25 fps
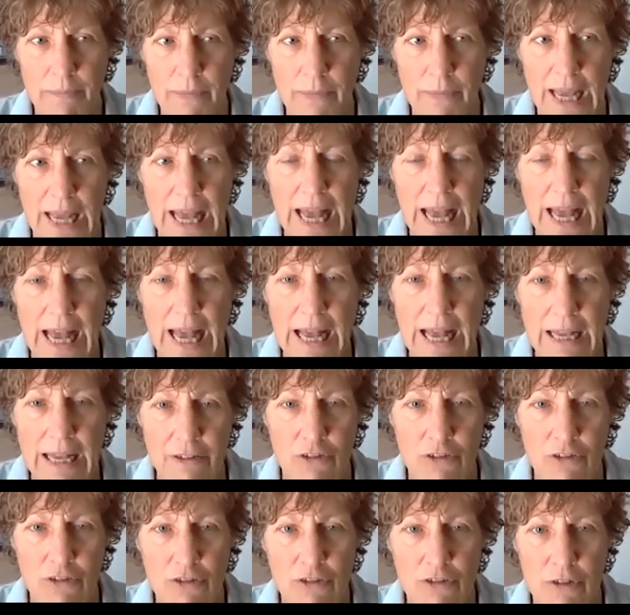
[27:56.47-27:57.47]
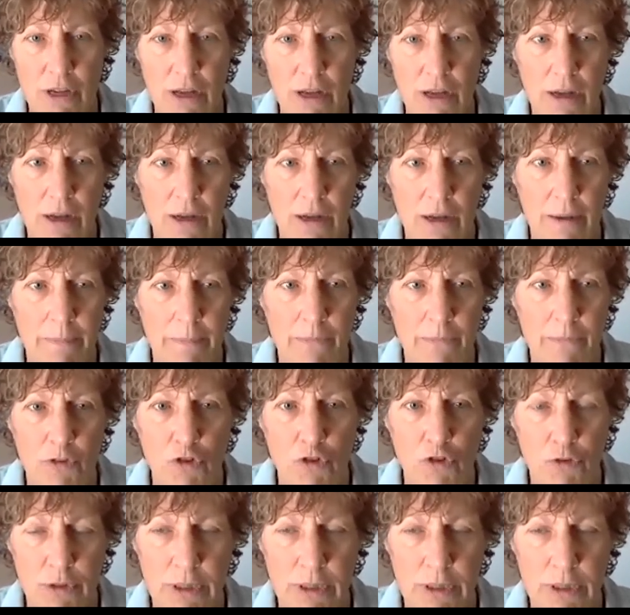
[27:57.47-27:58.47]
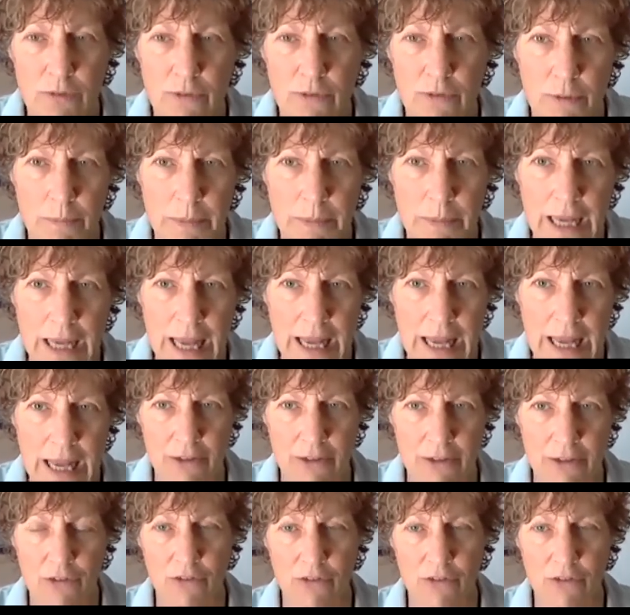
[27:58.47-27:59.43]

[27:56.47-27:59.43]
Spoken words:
and treat them as